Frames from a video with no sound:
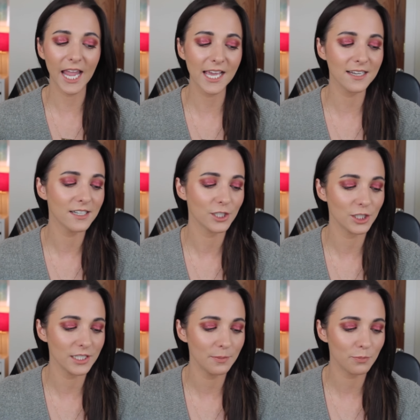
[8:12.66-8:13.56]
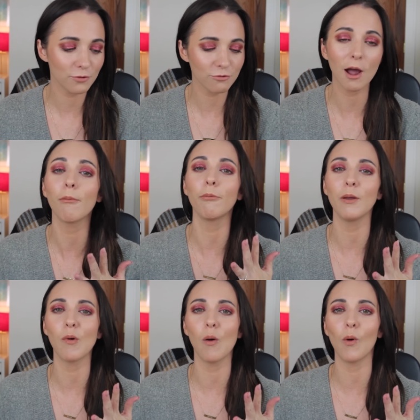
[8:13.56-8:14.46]
and she
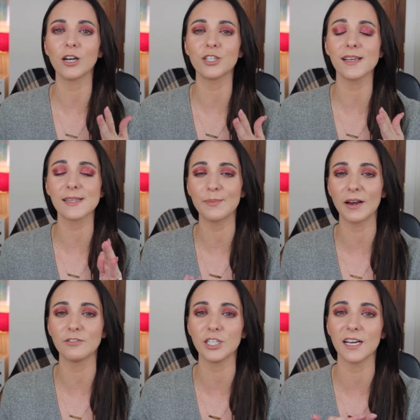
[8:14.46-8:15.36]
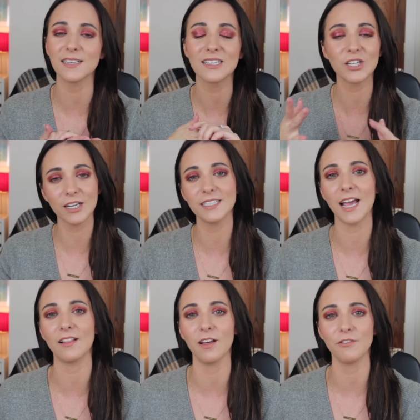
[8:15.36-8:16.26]
probably won't watch this, but if she does,
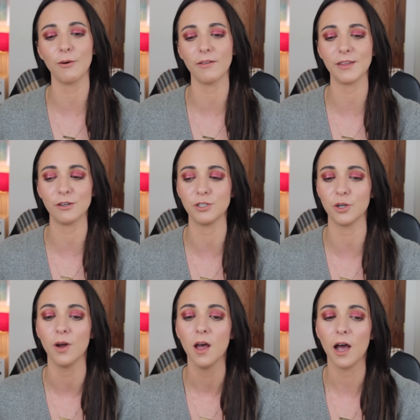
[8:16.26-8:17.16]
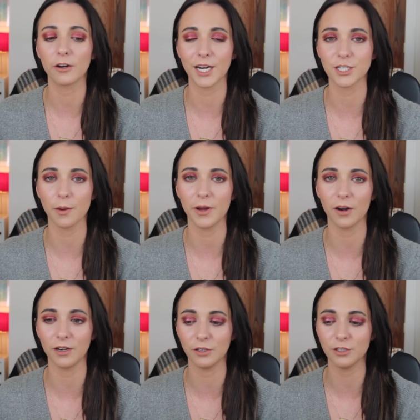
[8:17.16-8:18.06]
Tati, I love you. I think you do a great job
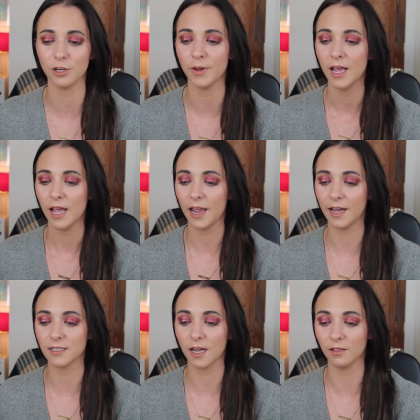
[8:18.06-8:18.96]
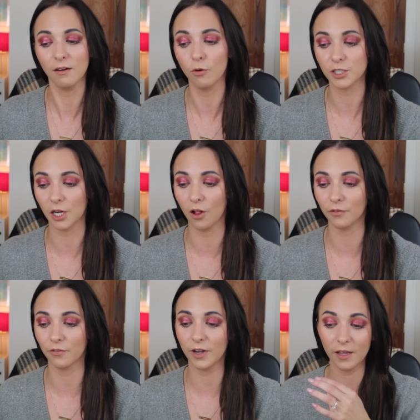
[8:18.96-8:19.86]
here on YouTube, and I love watching
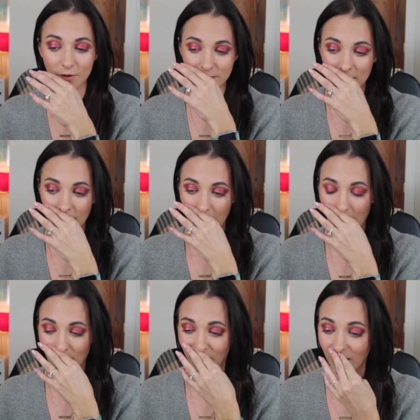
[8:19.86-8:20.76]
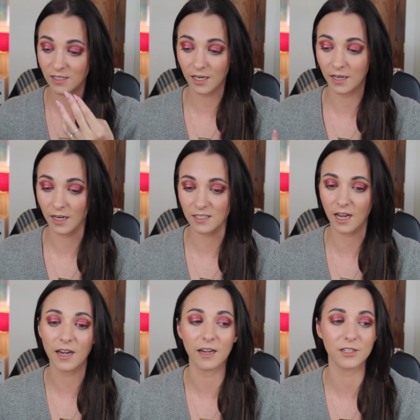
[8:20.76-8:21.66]
all of your videos. In fact, I get
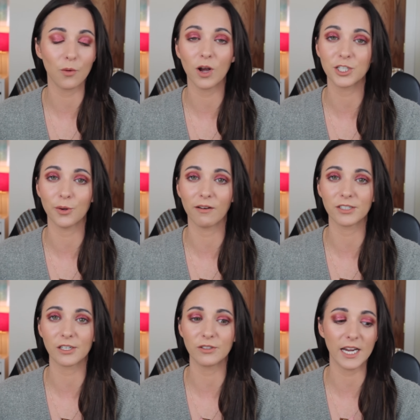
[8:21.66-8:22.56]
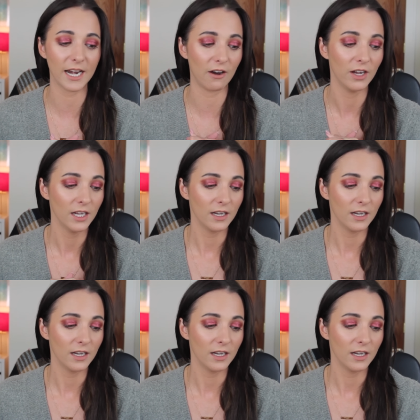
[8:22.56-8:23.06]
excited to watch you every single day now,